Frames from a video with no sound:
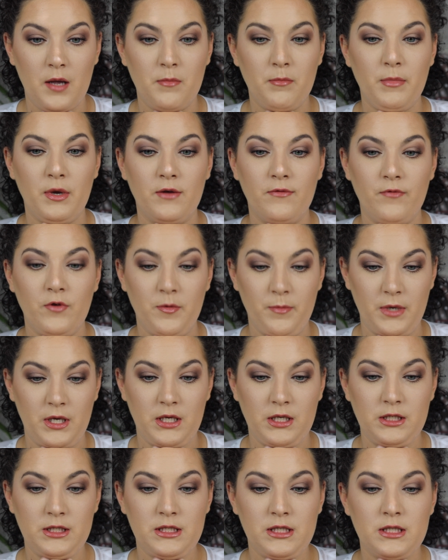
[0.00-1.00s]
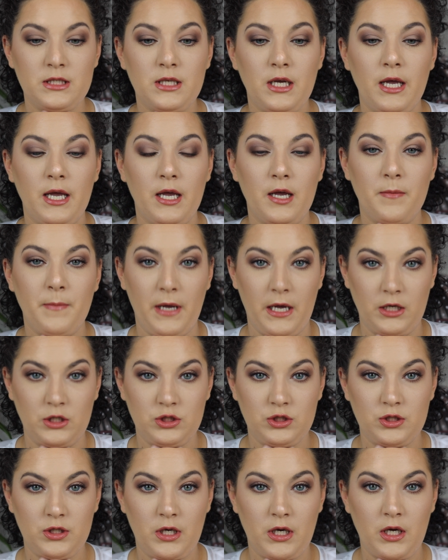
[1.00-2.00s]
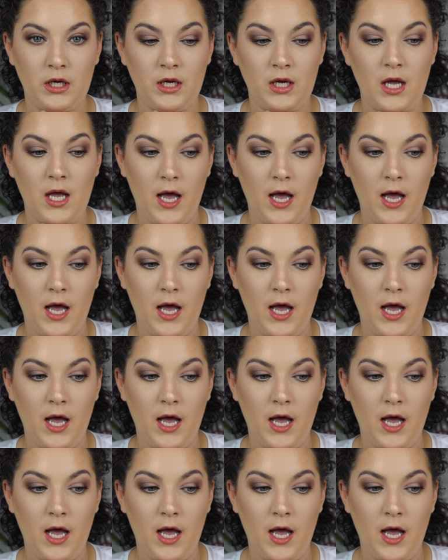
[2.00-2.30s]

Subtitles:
but for me, since I am extra,